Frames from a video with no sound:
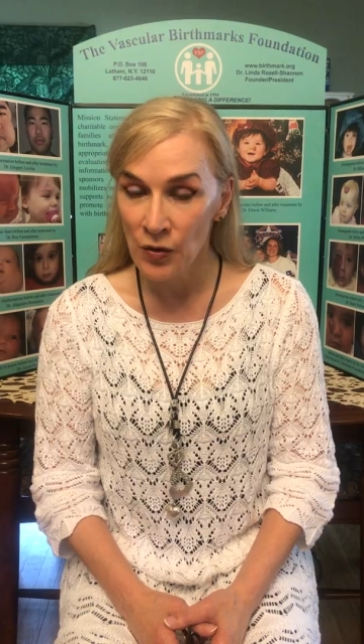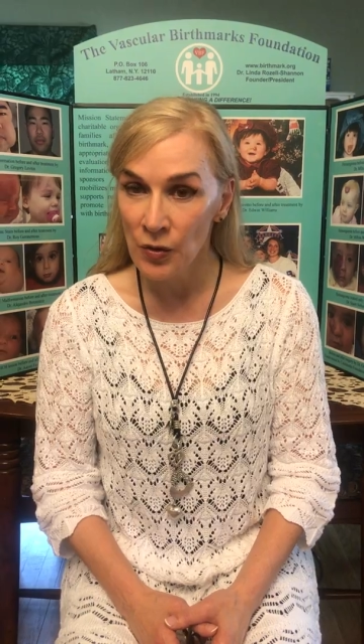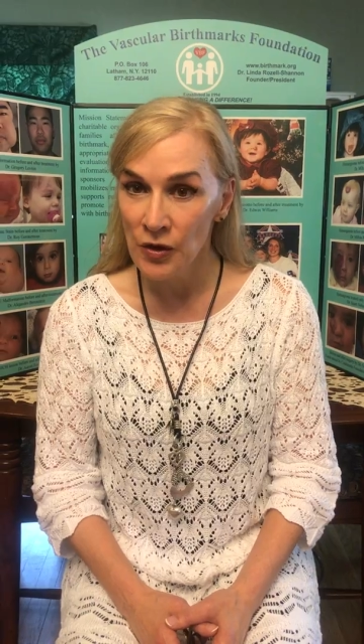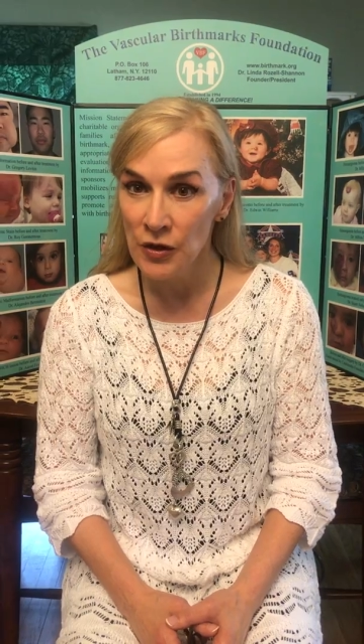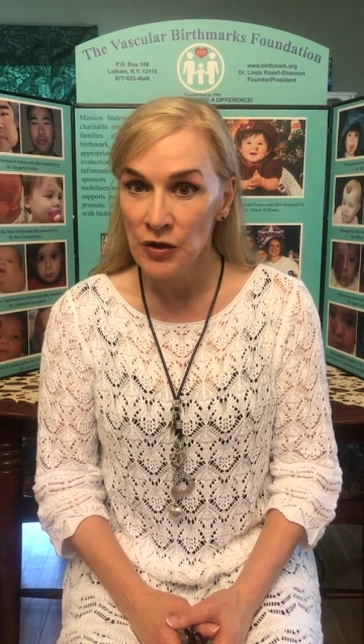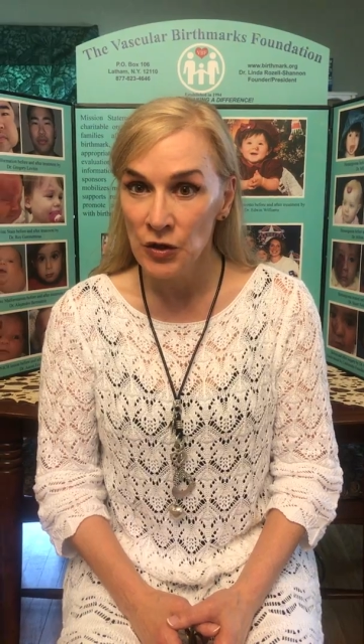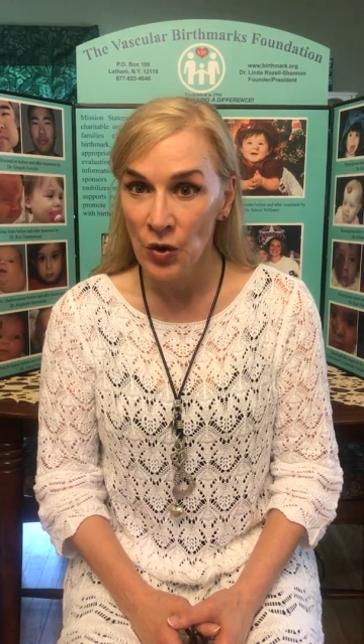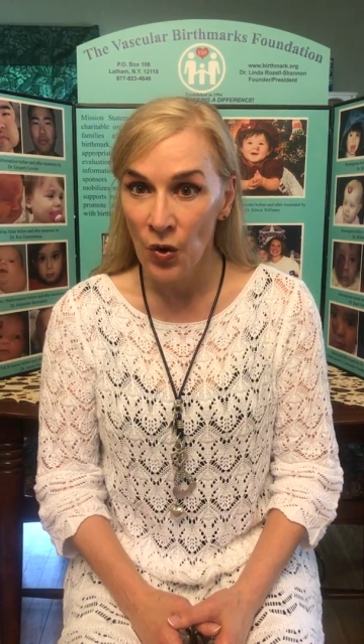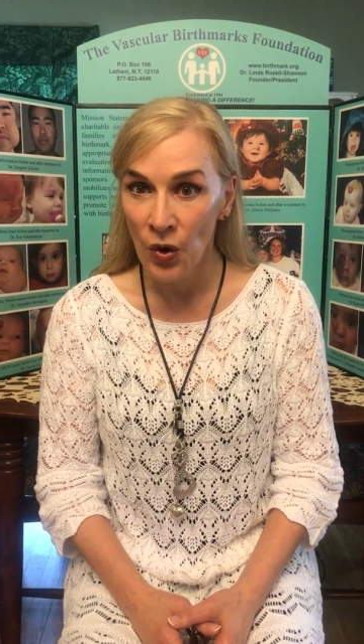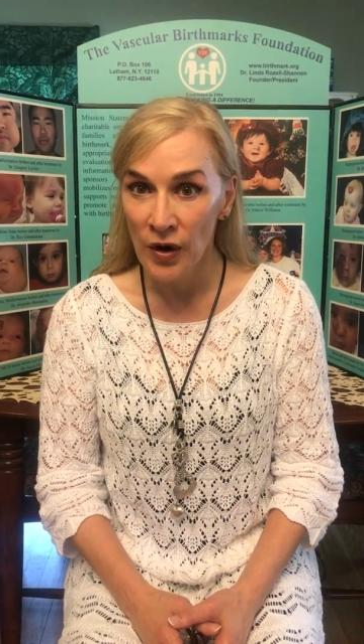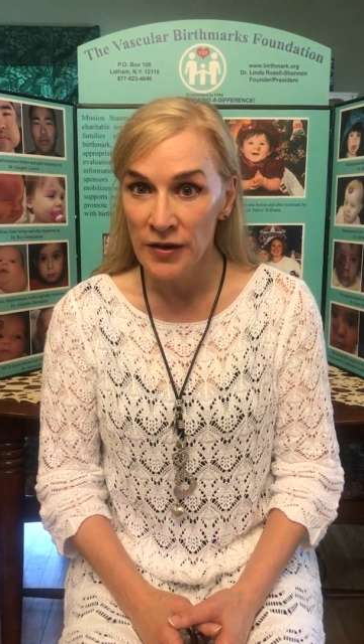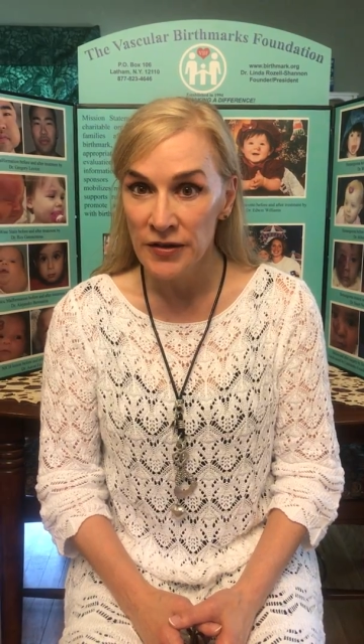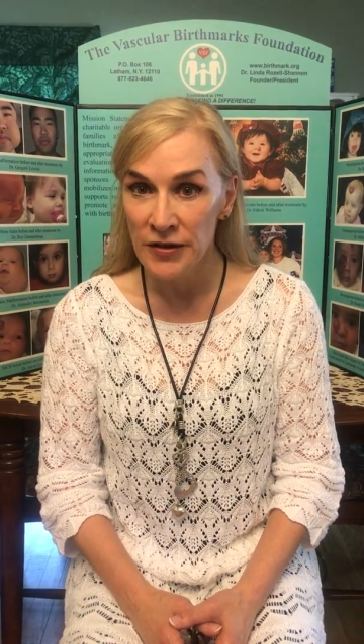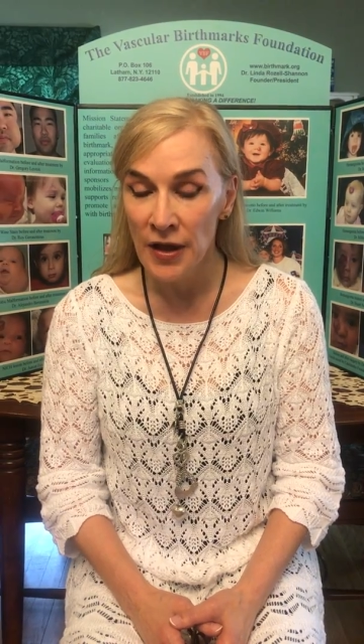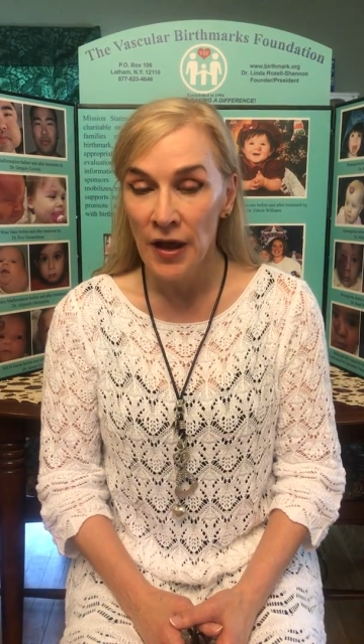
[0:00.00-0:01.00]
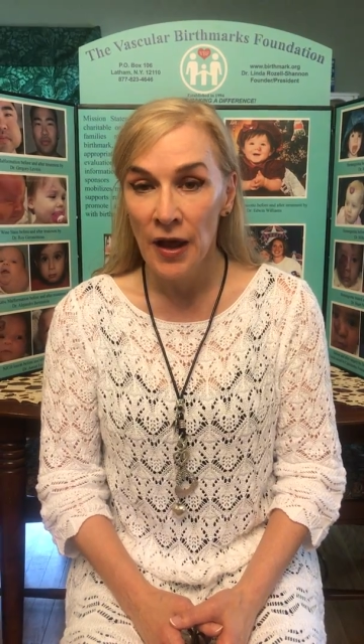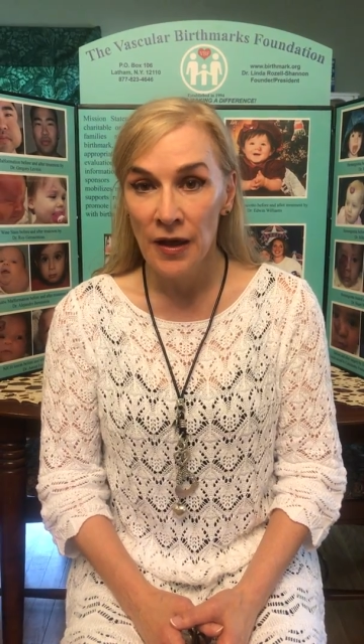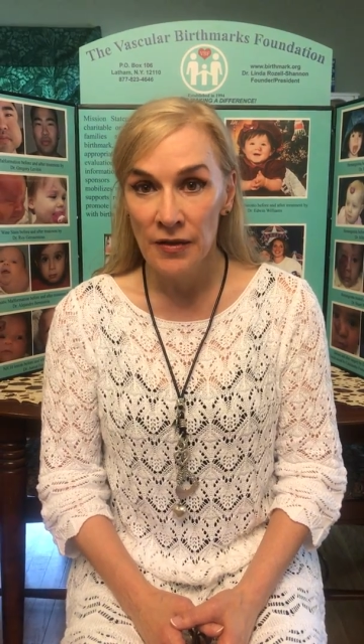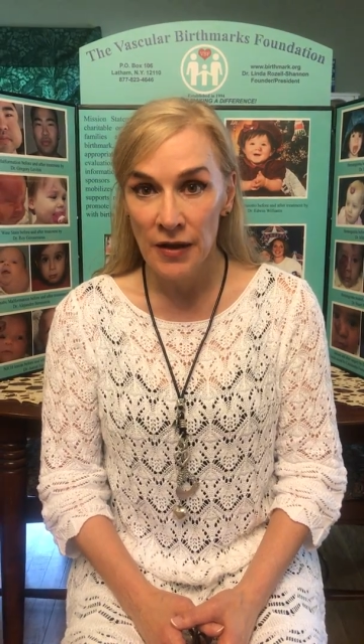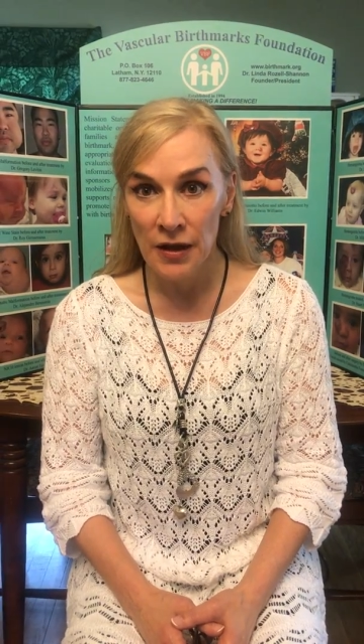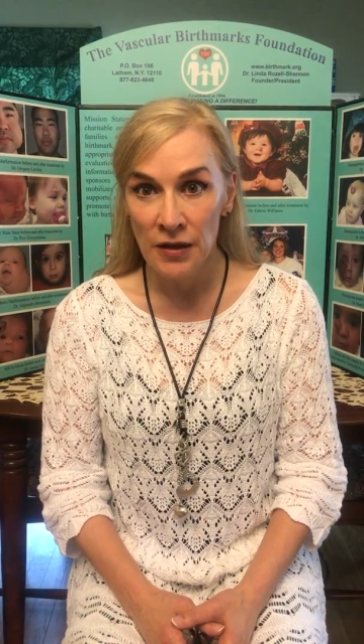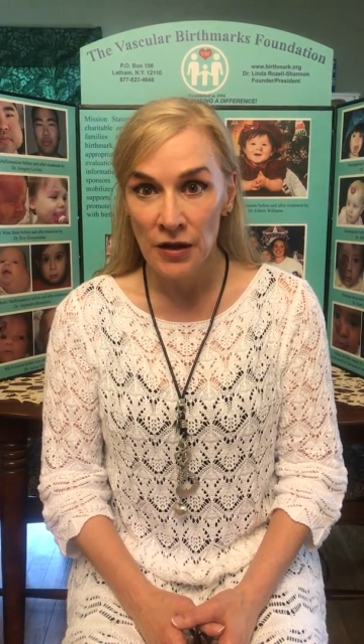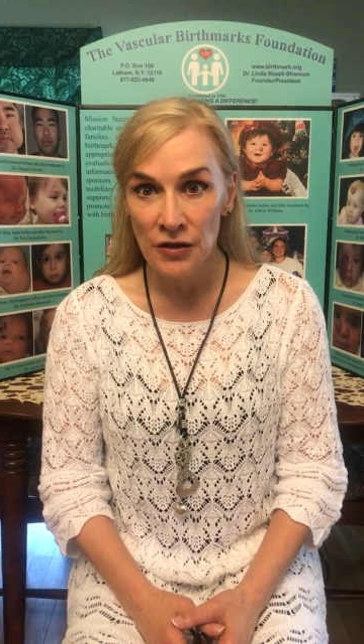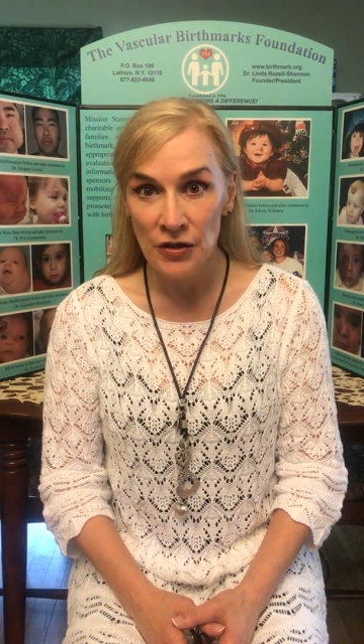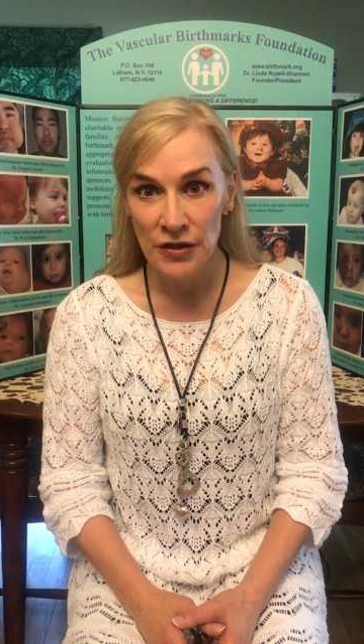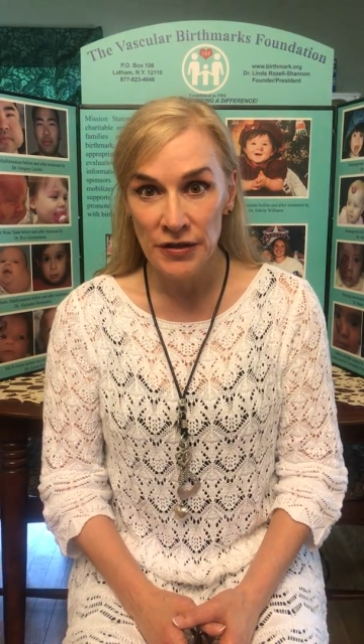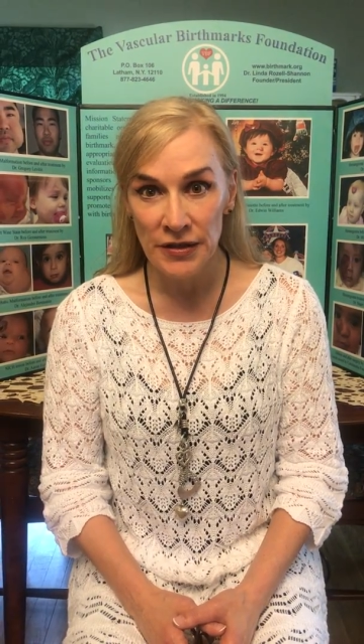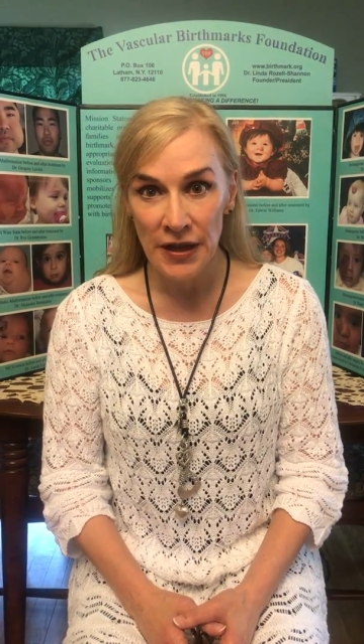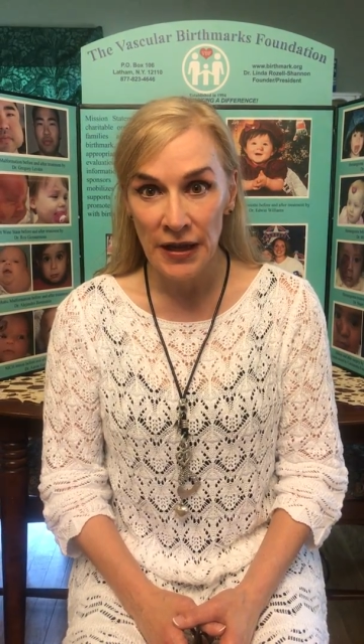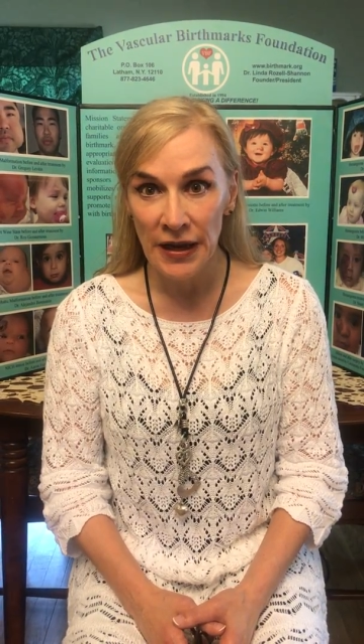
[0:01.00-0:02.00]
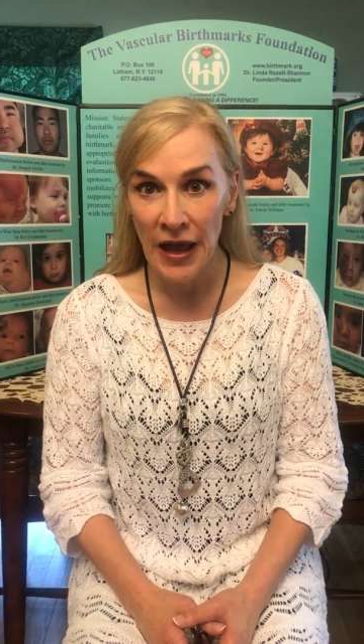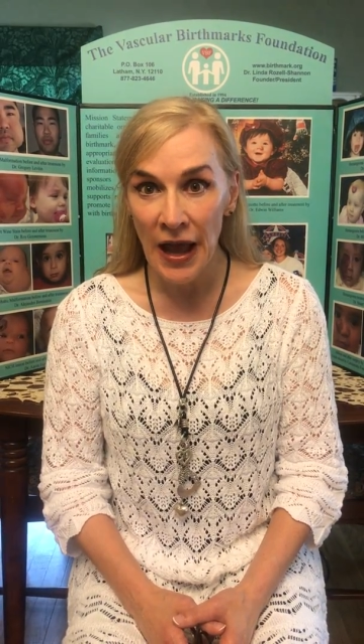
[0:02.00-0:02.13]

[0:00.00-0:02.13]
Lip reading: Through this course, they'll understand